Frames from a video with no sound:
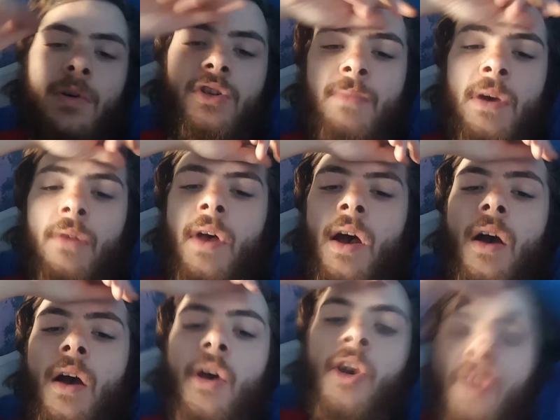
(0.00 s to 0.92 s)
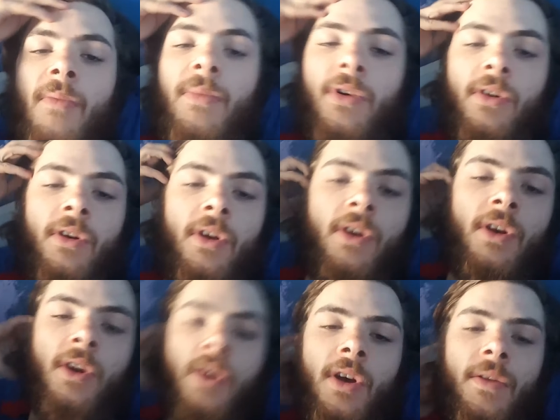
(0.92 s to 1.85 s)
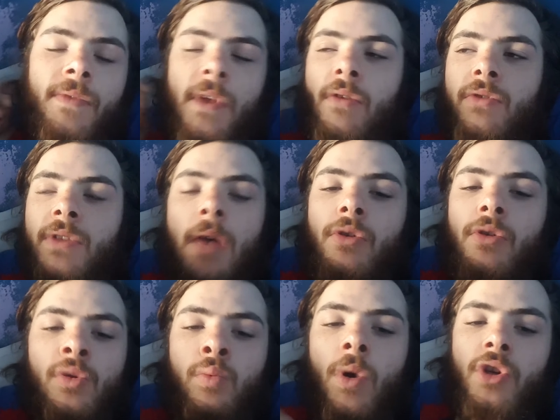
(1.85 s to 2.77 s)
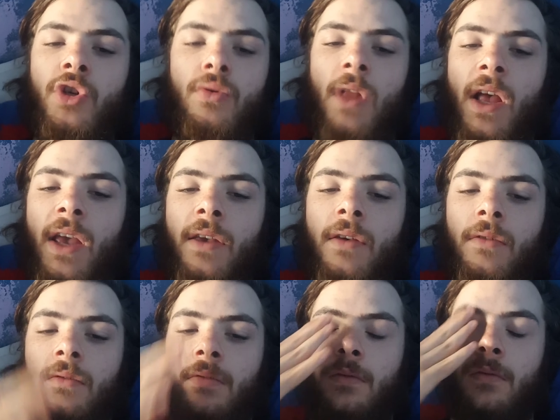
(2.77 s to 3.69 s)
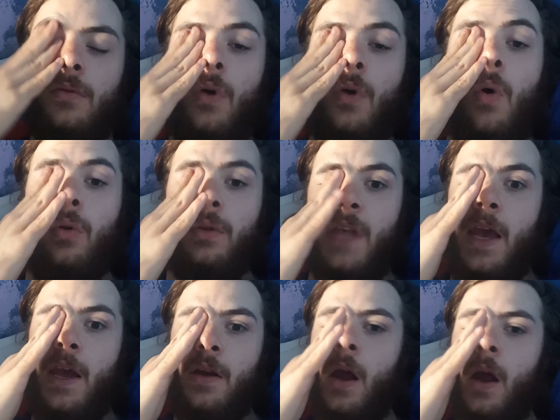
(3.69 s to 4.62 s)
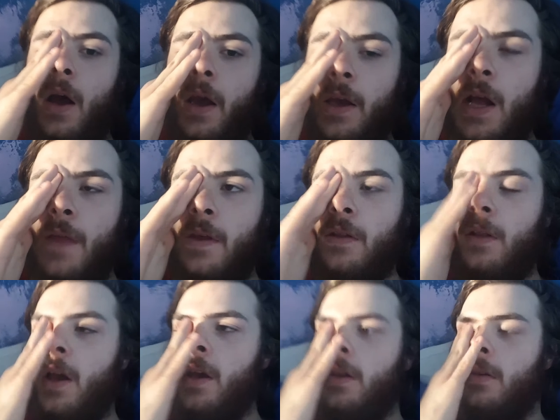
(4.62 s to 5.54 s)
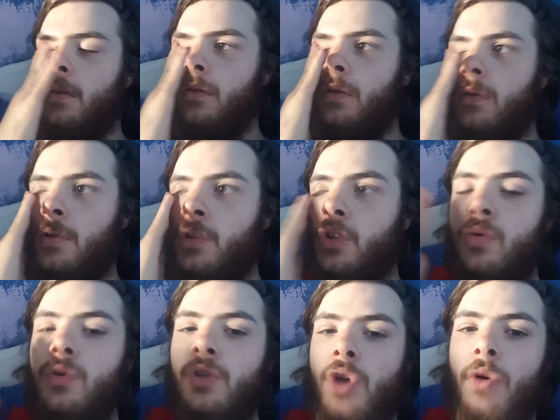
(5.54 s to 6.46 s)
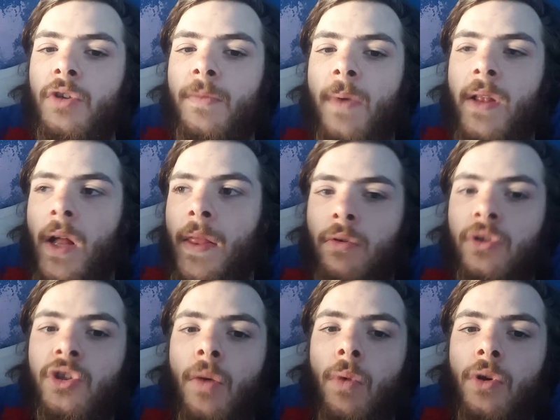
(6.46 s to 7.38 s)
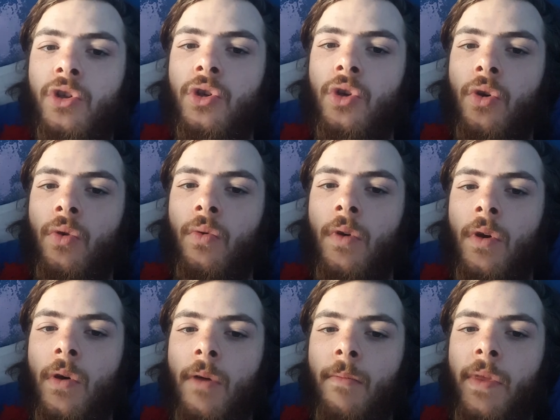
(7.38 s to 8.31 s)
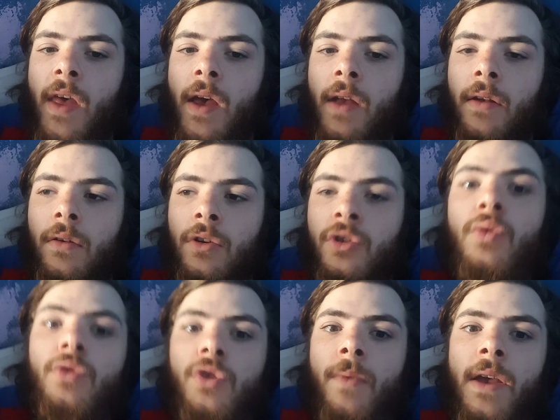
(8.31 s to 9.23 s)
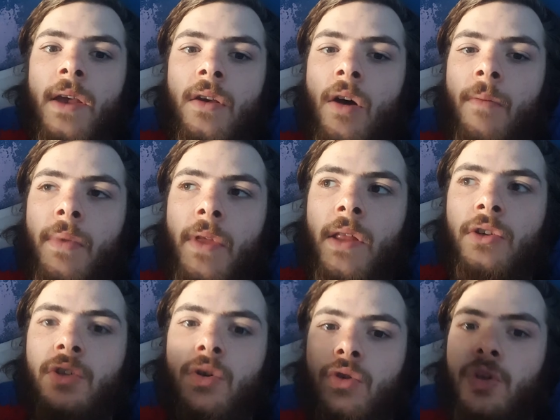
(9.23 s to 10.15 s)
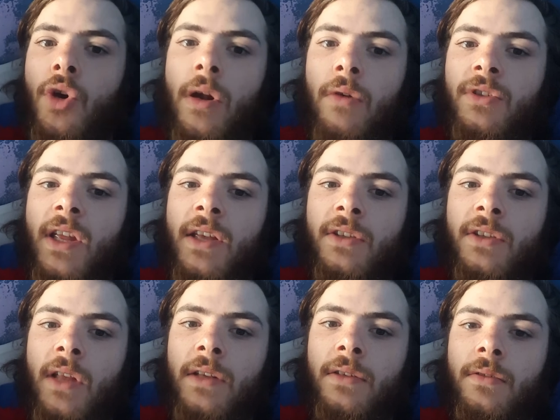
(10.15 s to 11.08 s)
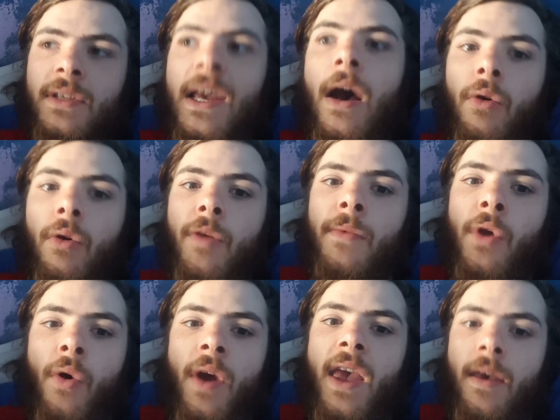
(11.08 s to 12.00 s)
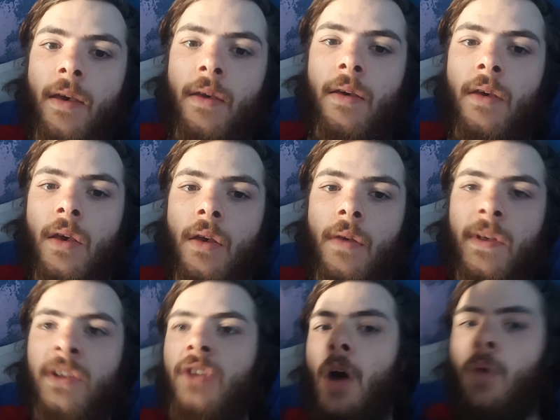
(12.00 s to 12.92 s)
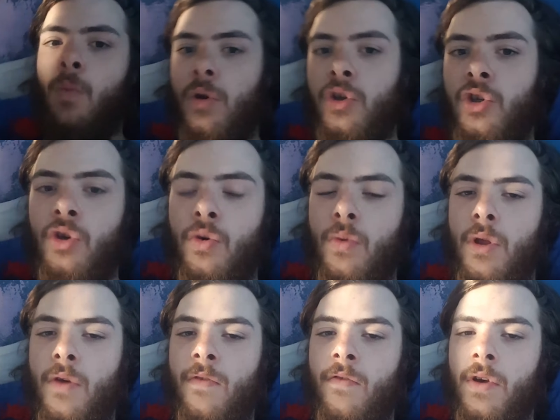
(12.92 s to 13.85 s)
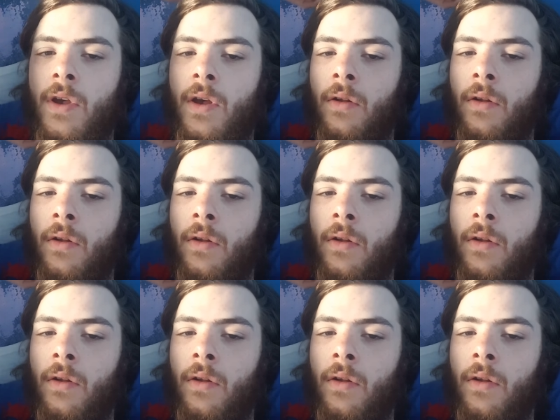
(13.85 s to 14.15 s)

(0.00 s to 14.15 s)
about that, but they will just watch you like all day and night, and then like as soon as you go to bed, like they'll stop watching you. But then as soon as you wake up, and then as soon as you go downstairs to like tell them you're here, they start watching you all over again.